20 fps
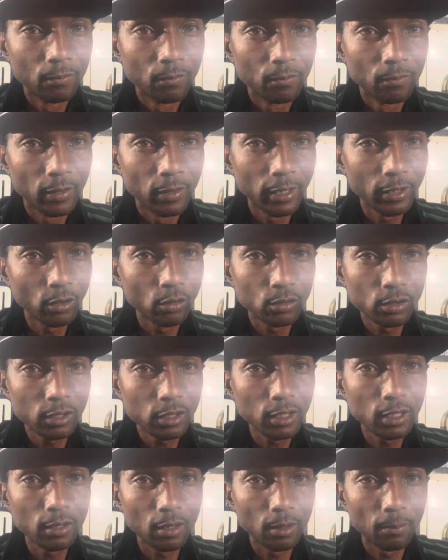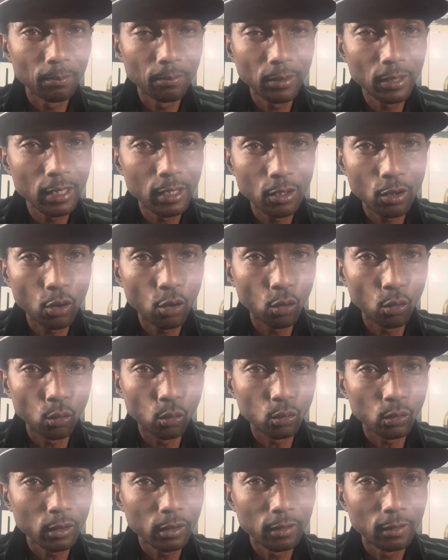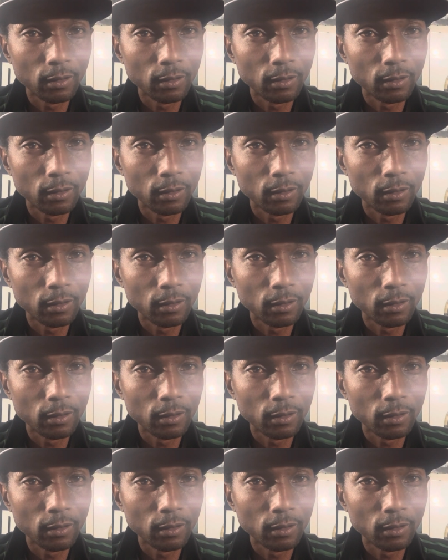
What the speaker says: They going to see being old